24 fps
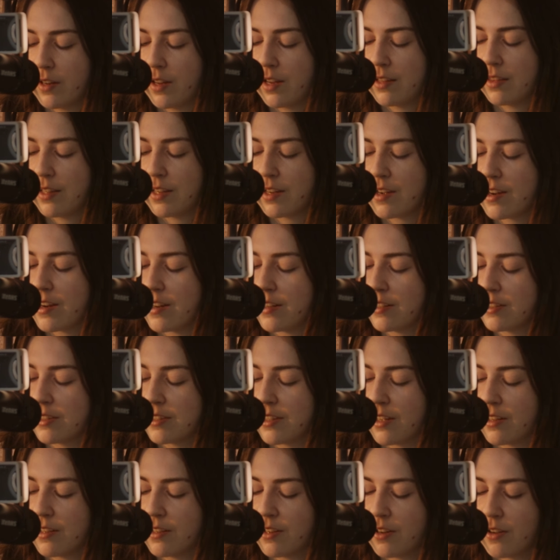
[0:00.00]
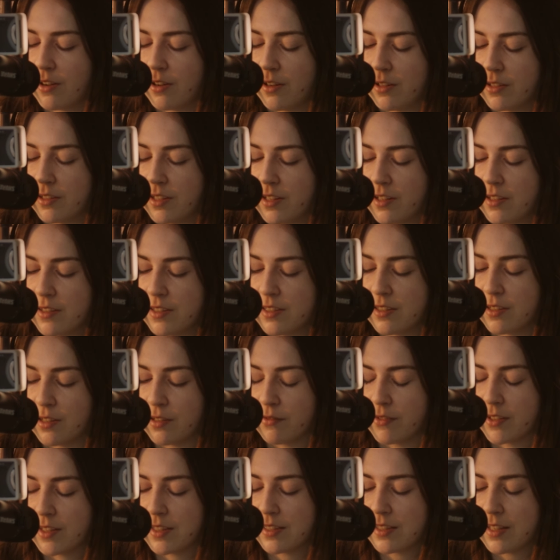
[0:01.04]
and the king's son called his
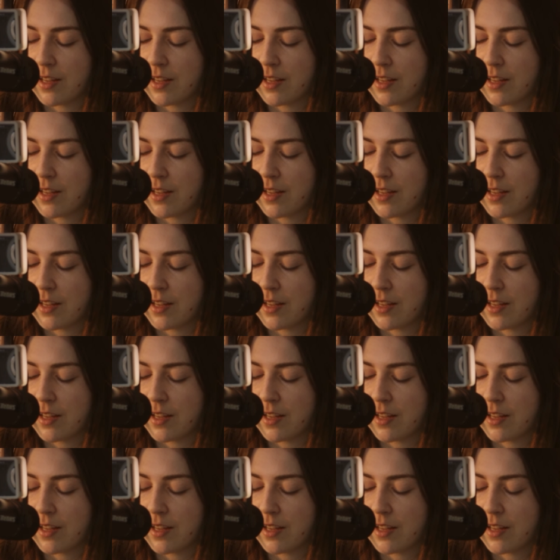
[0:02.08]
servants